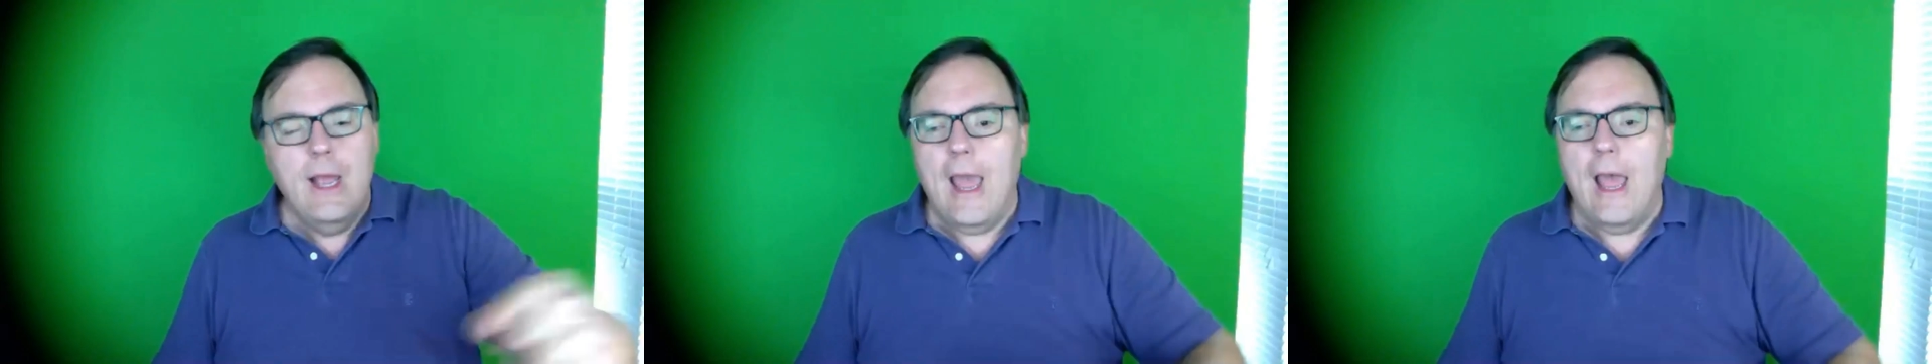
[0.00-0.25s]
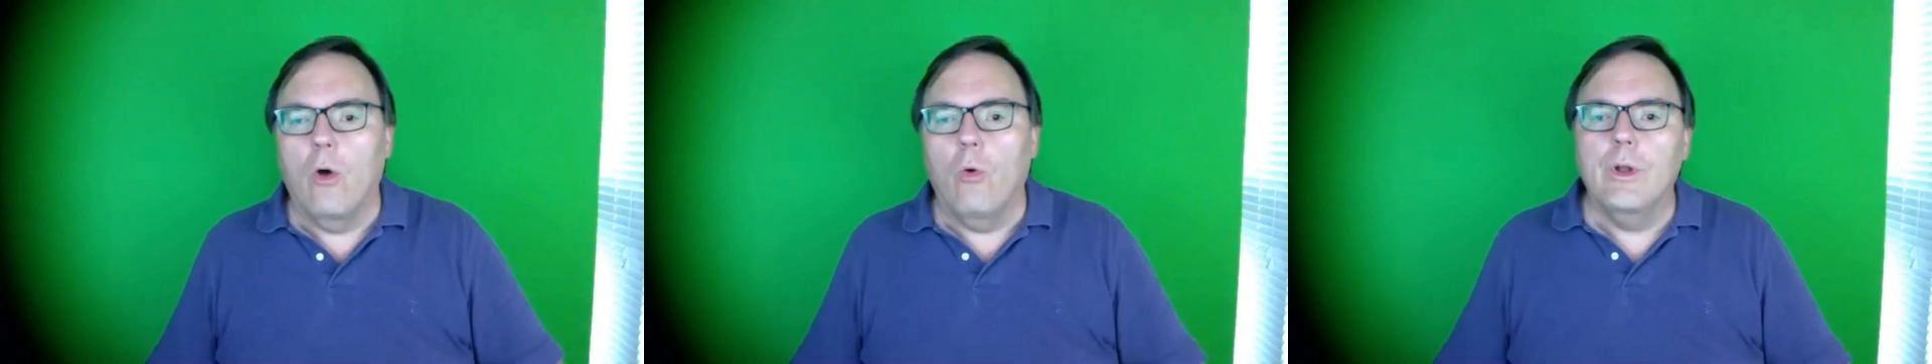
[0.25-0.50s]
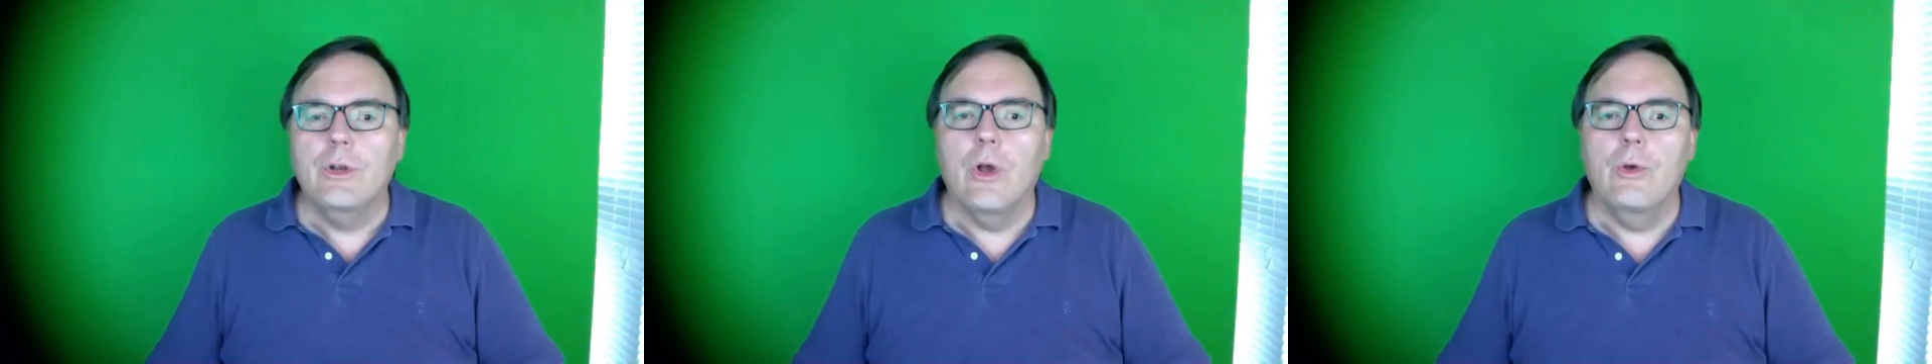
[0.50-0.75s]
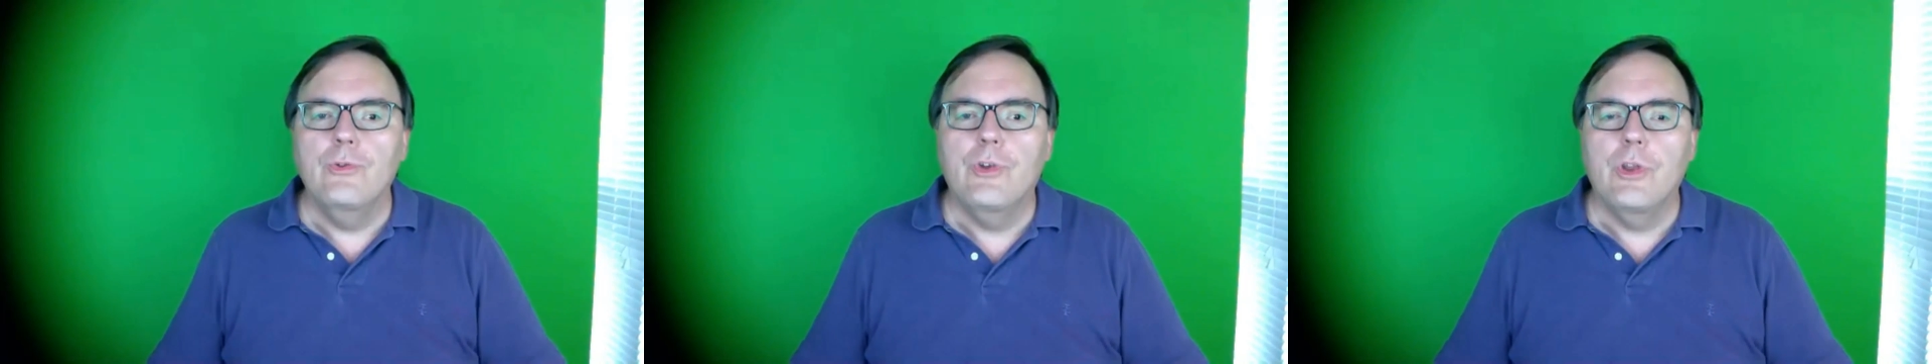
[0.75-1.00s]
Elwood
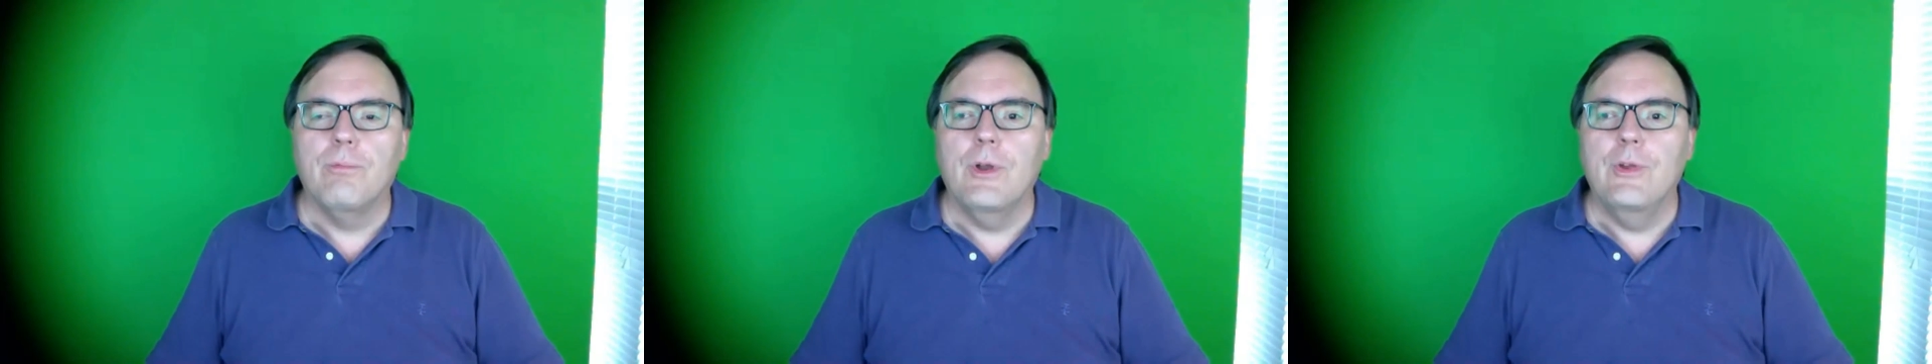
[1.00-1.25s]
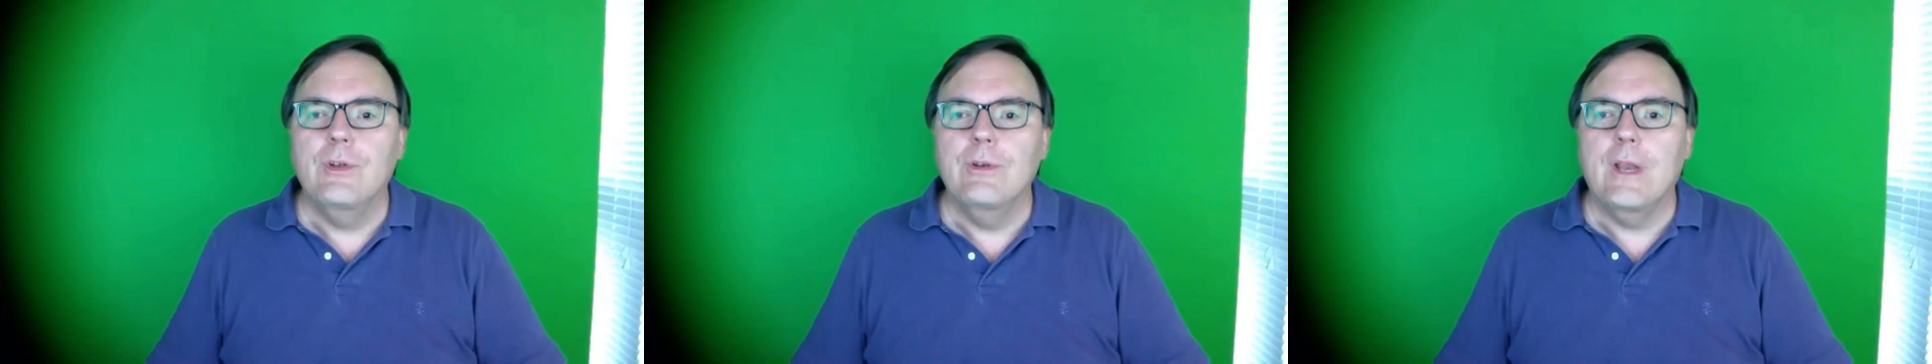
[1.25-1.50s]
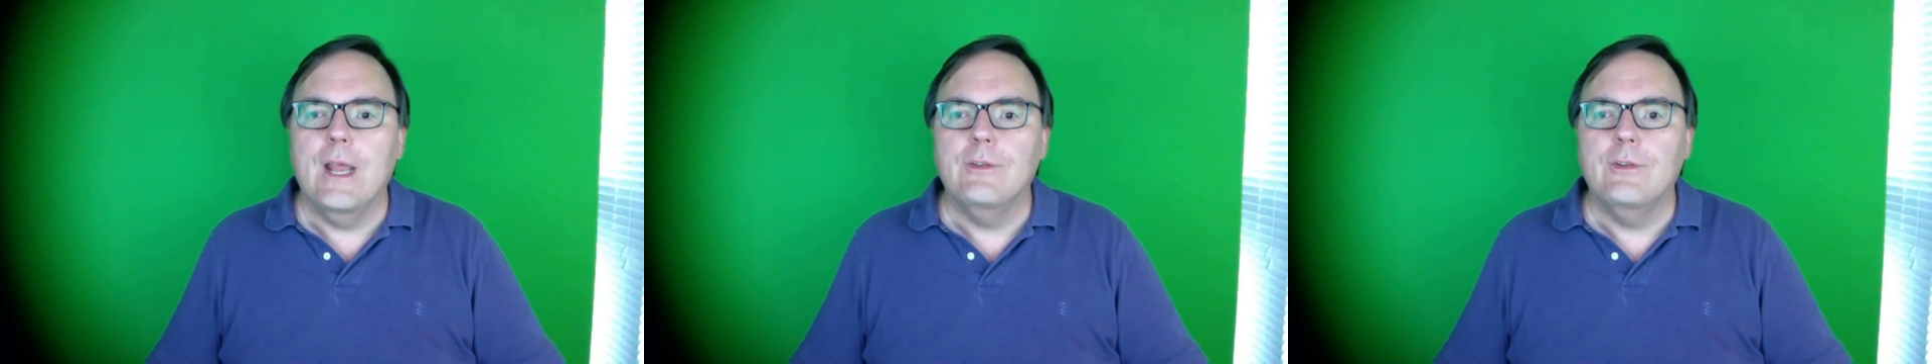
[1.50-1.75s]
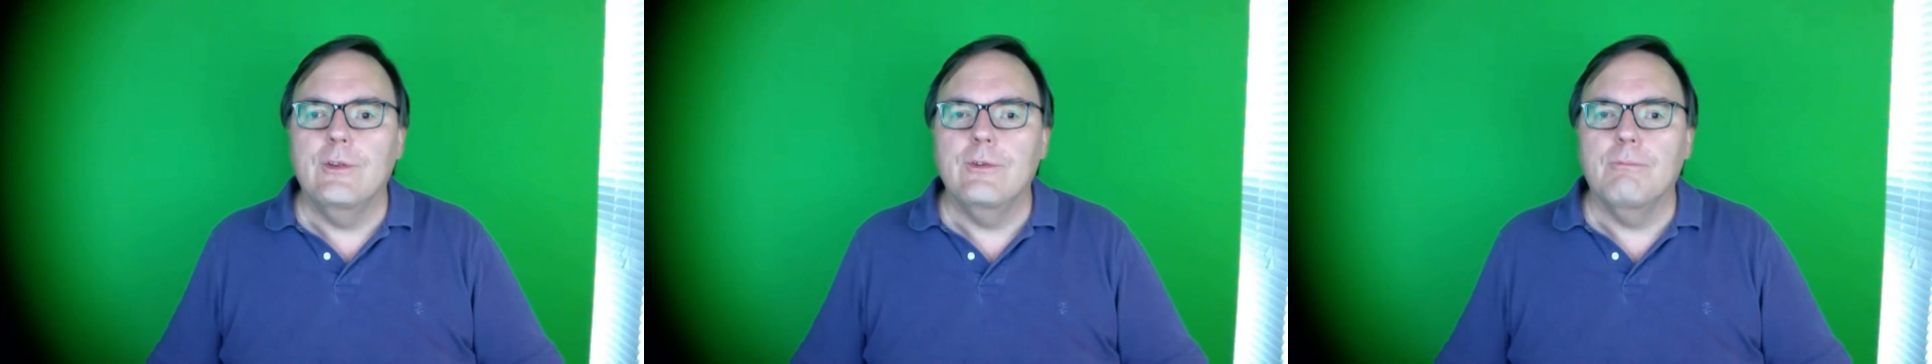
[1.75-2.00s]
goes to the prison,
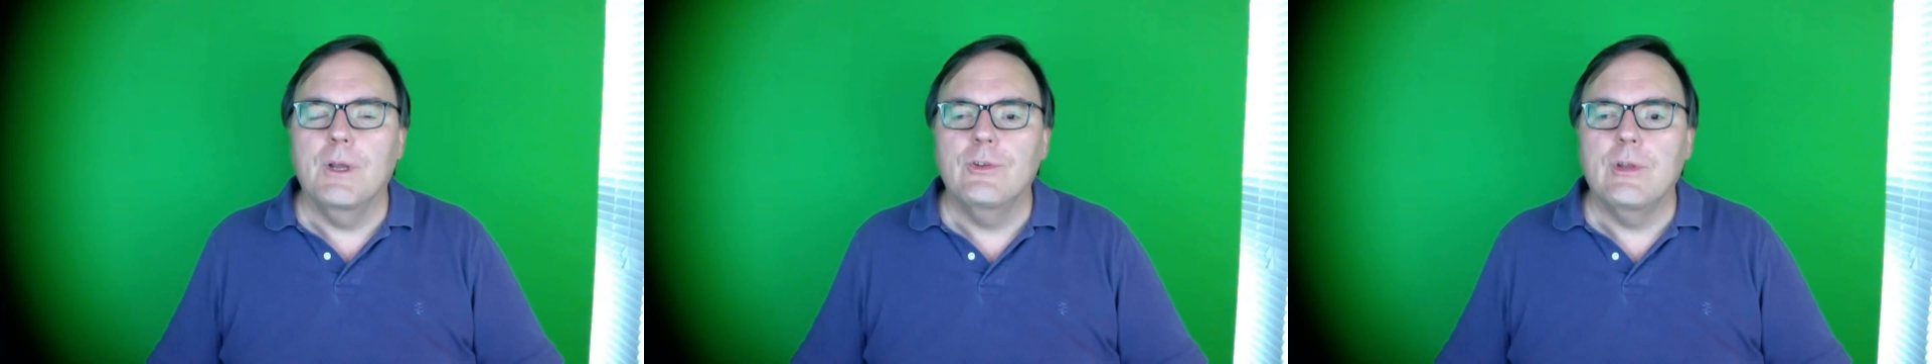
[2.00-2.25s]
picks